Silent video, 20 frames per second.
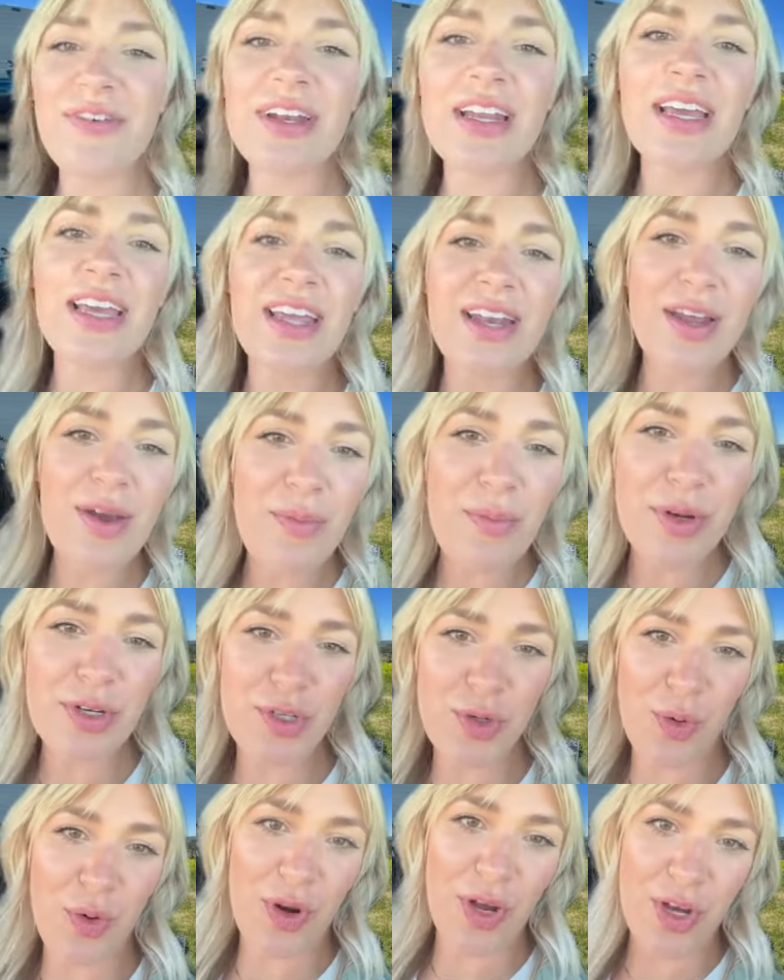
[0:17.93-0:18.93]
in
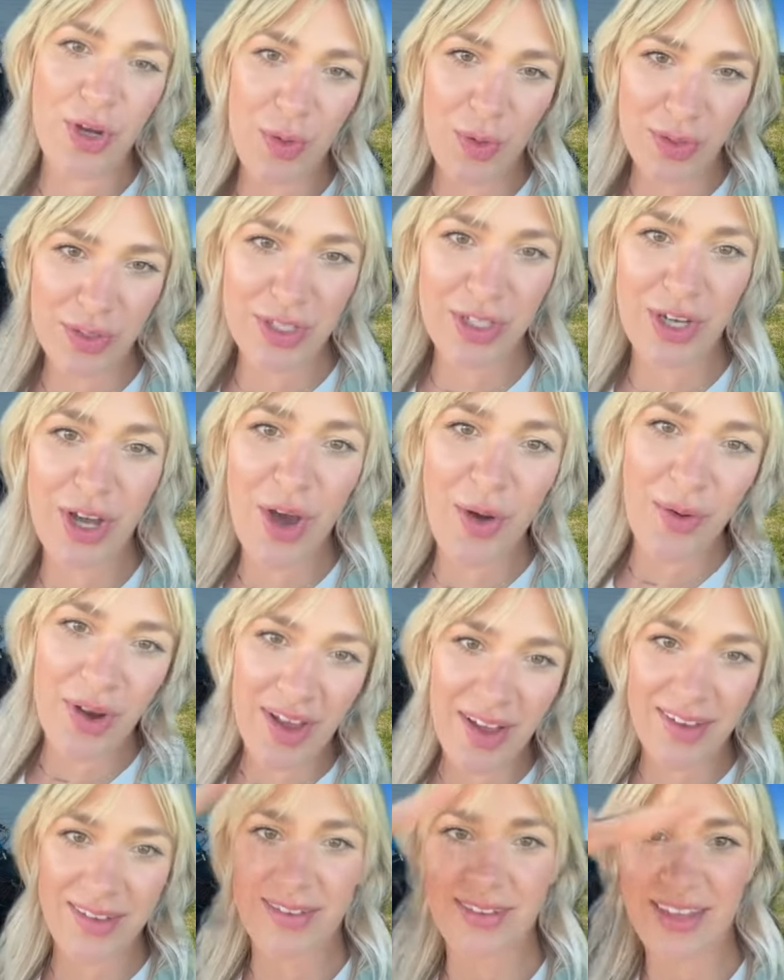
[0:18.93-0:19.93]
Medora, North
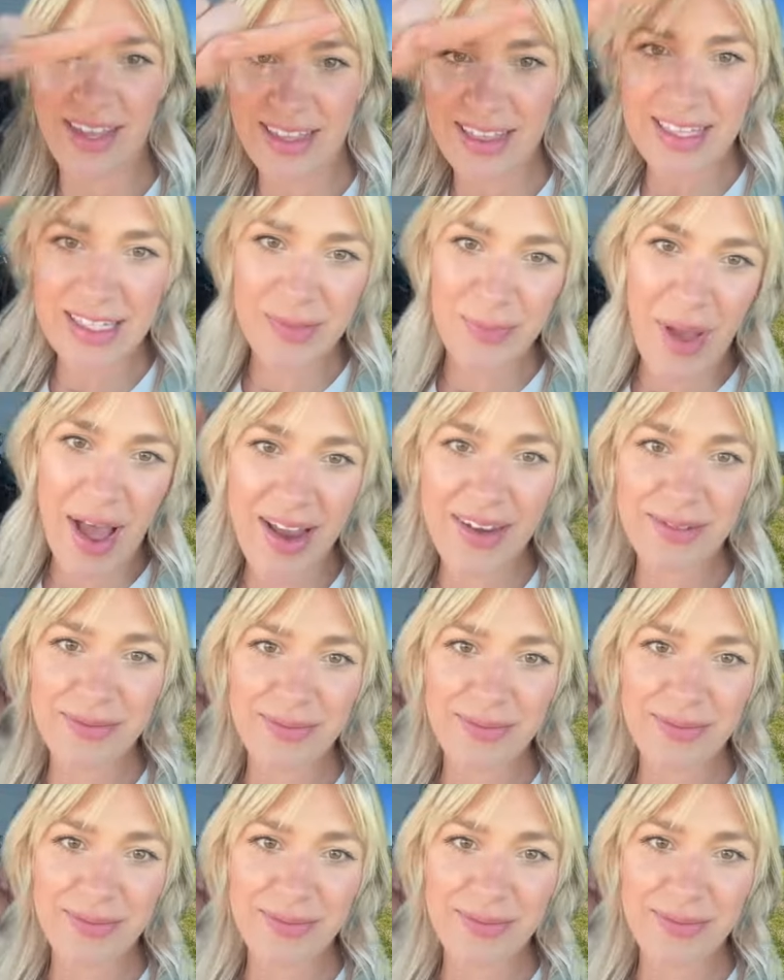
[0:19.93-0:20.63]
Dakota, like this spot.